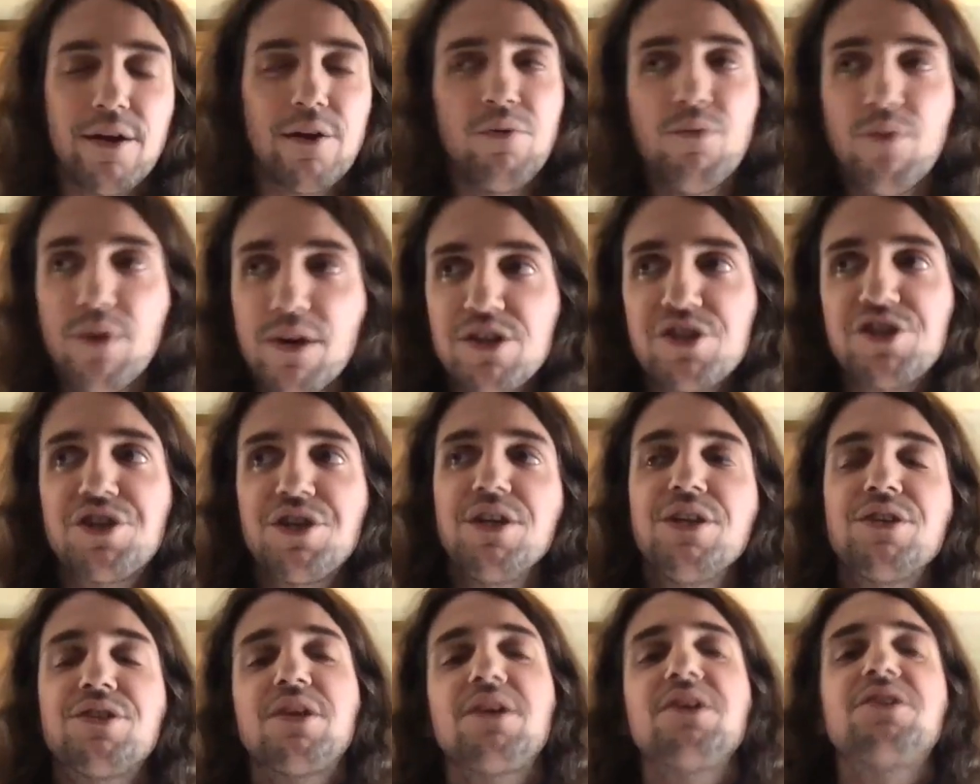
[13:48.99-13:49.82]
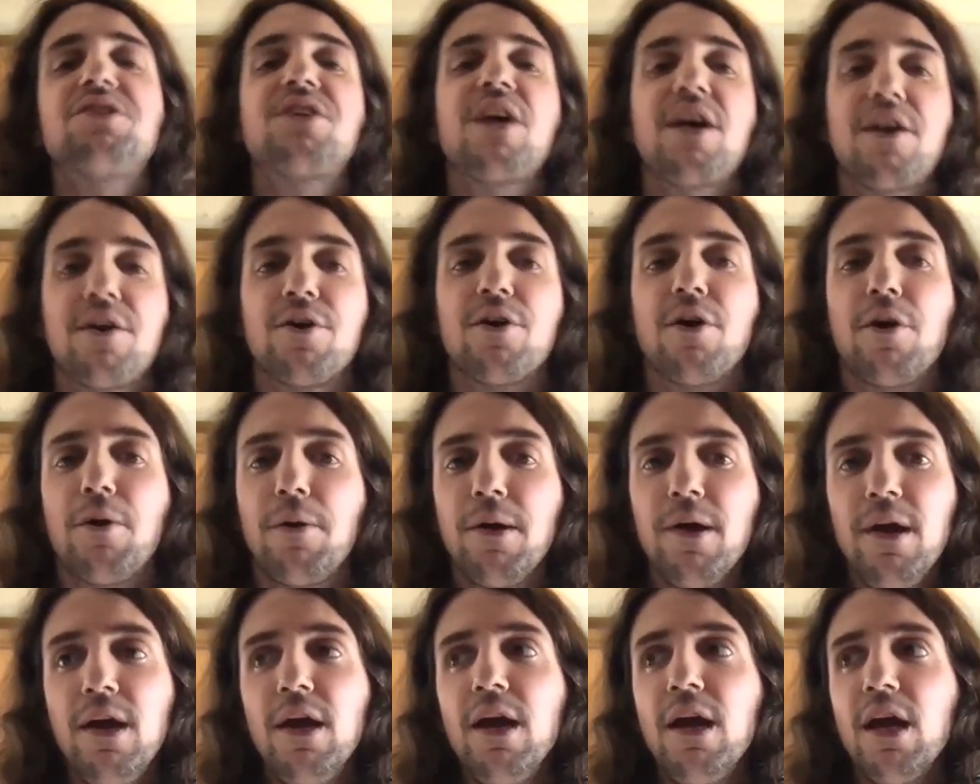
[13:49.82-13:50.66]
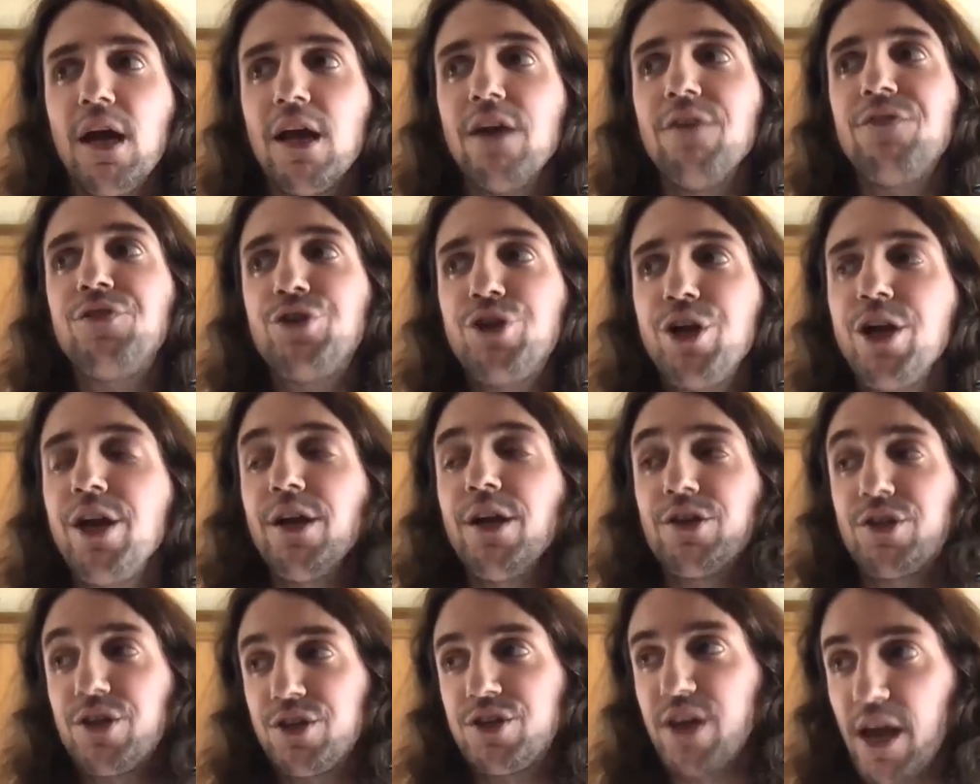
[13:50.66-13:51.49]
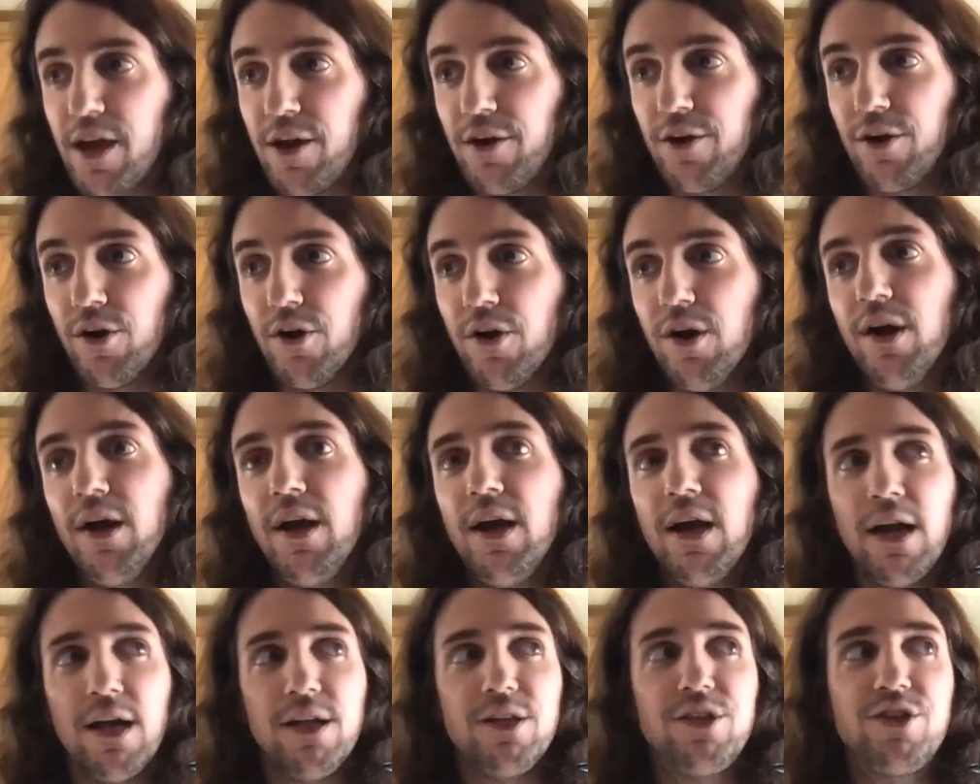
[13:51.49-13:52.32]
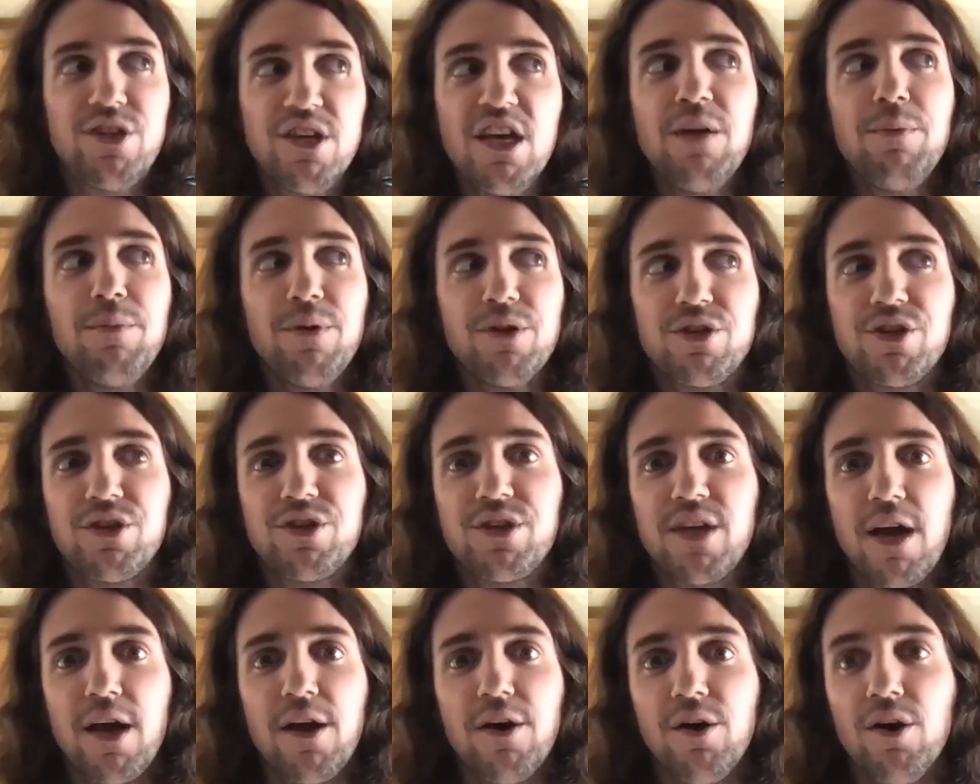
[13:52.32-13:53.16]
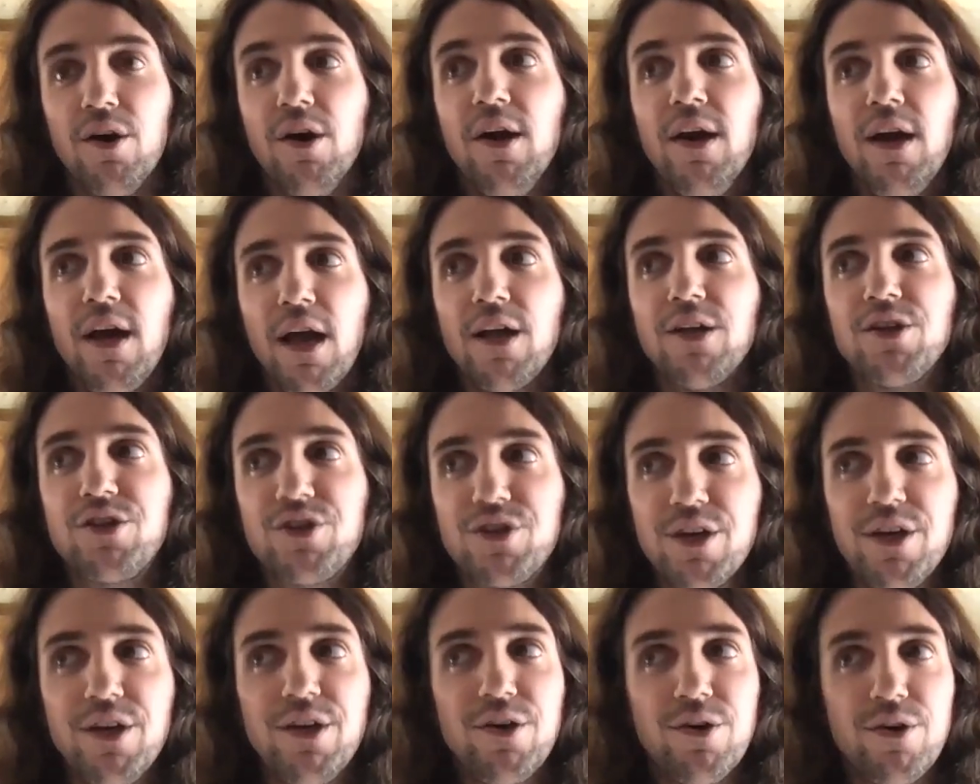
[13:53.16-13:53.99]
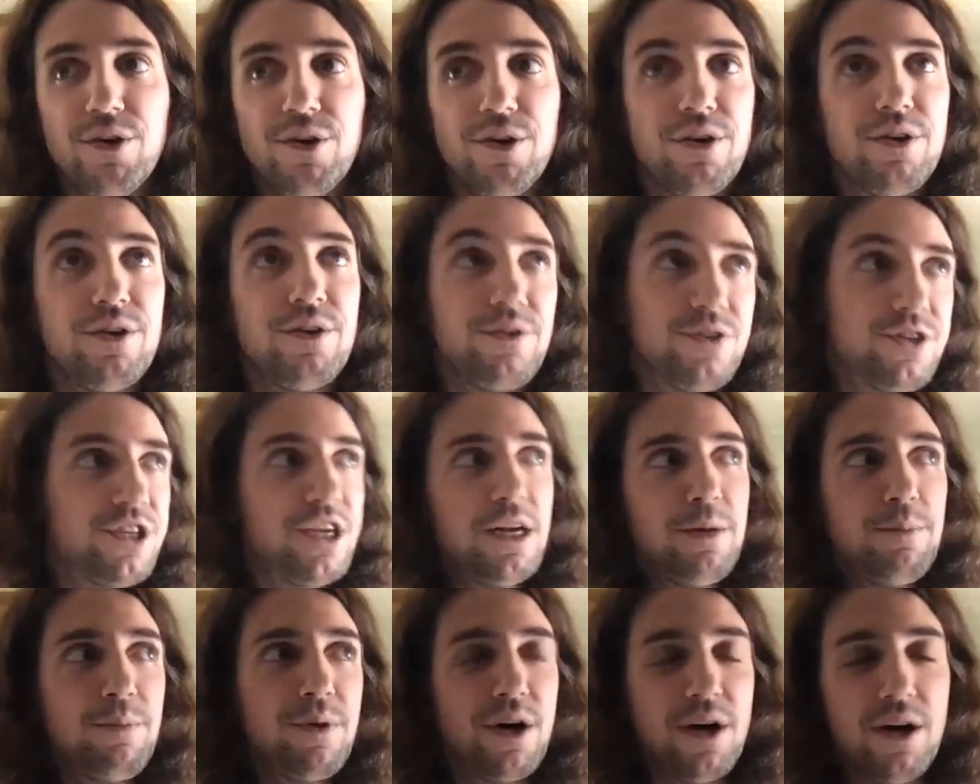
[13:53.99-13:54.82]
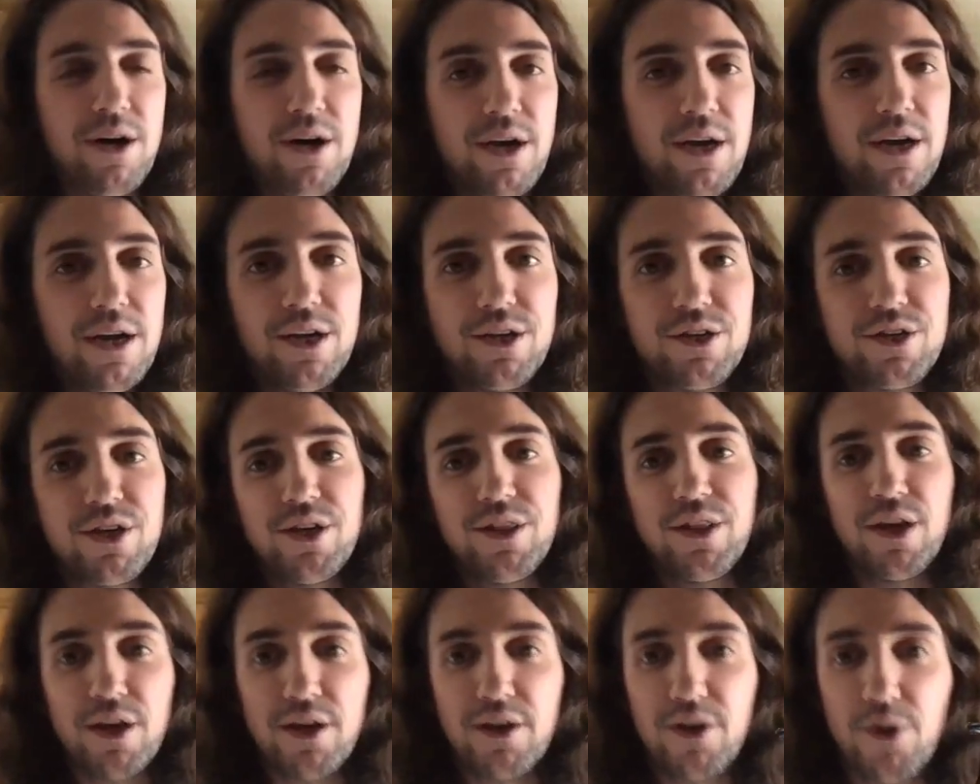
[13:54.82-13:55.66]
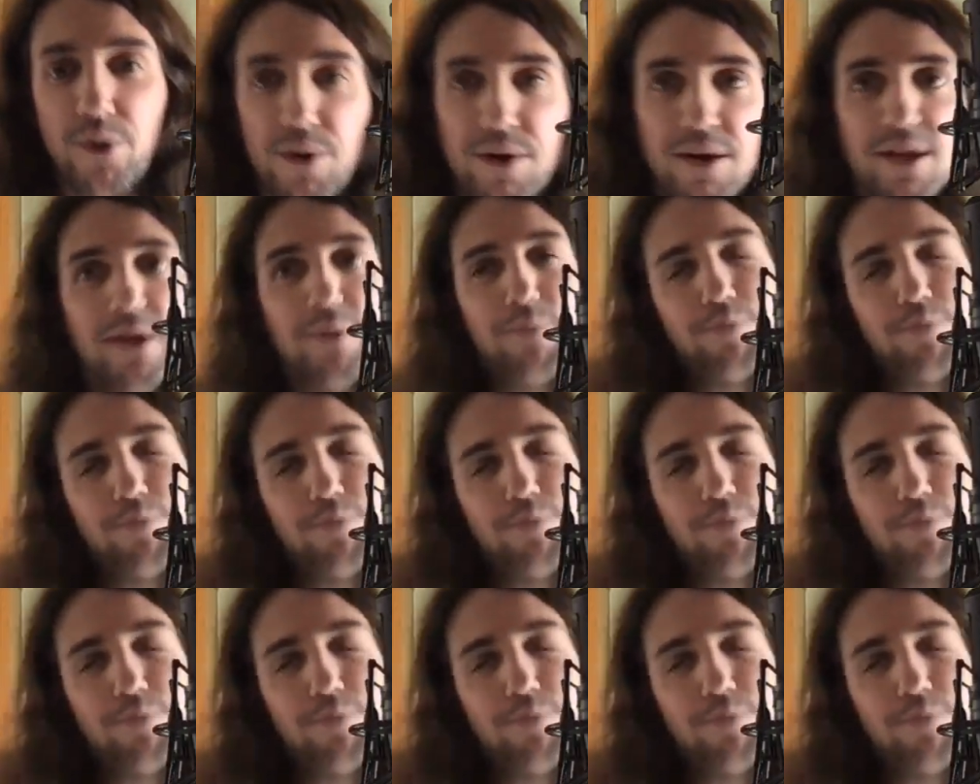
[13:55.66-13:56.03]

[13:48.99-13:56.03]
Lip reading: When she is a senator. If she is a senator and Sinema's a senator and Sinema is in there going,